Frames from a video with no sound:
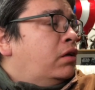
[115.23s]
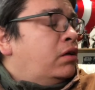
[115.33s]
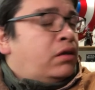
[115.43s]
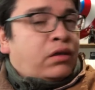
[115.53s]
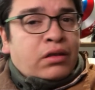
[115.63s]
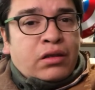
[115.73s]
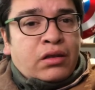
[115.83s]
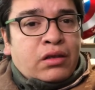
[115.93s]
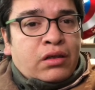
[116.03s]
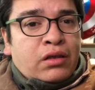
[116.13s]

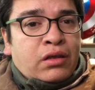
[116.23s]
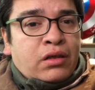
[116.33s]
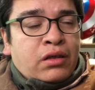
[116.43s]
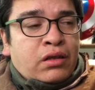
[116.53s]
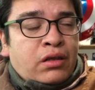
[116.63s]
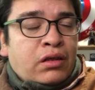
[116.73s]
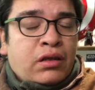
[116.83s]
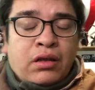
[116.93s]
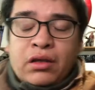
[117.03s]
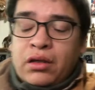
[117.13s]

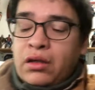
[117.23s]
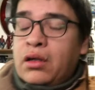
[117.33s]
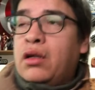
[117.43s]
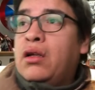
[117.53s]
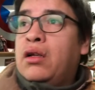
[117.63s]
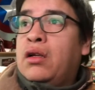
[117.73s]
[no speech]